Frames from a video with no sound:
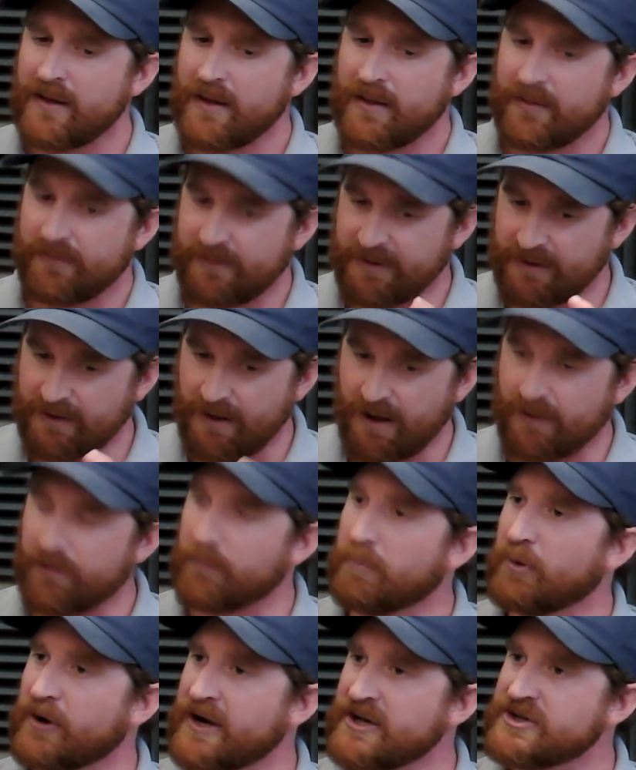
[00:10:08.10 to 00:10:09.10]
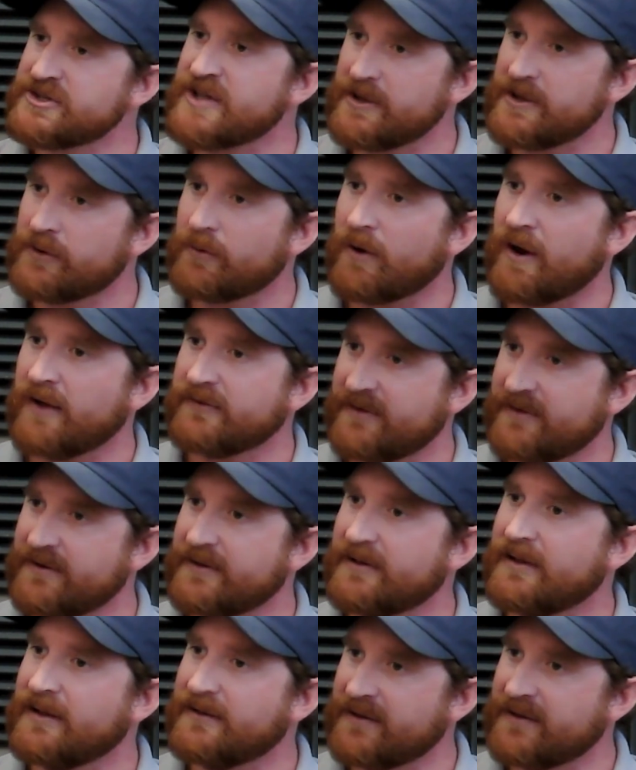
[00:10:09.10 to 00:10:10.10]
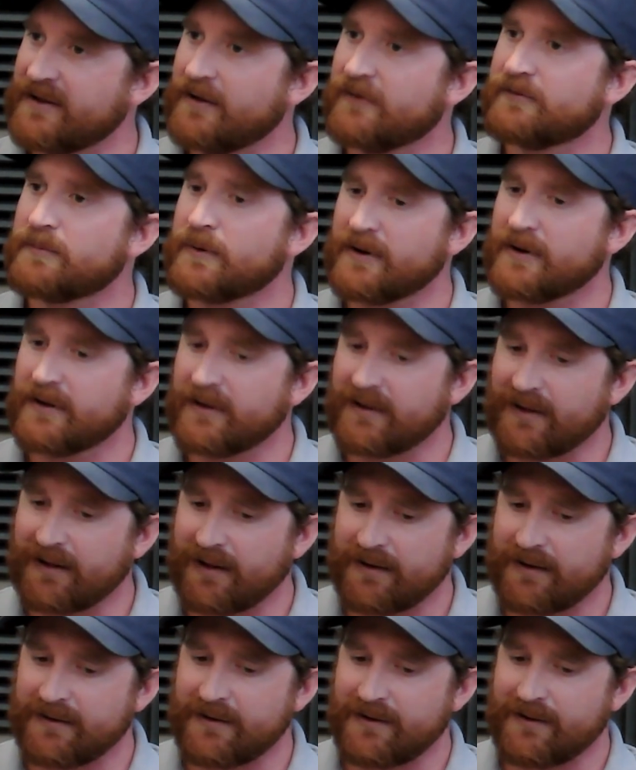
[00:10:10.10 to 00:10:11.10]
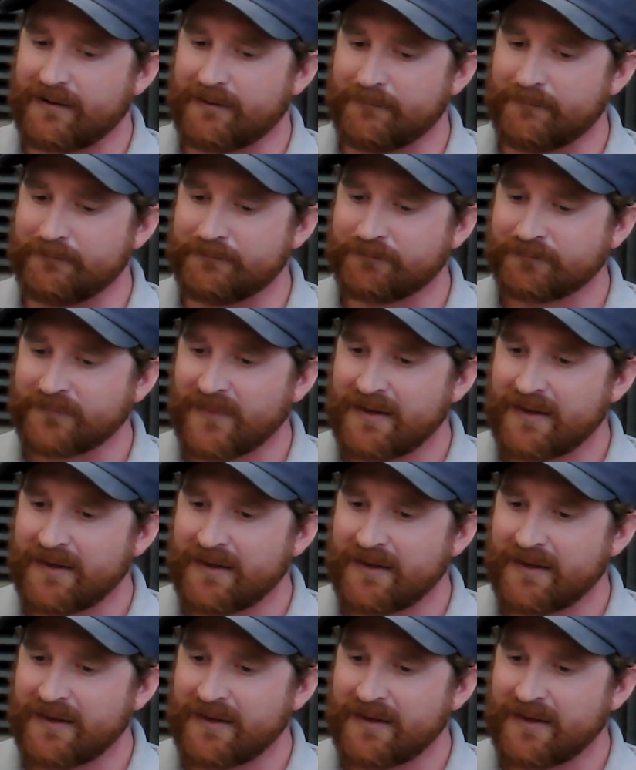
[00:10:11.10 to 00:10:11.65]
the bridge that you cross into Healdsburg, and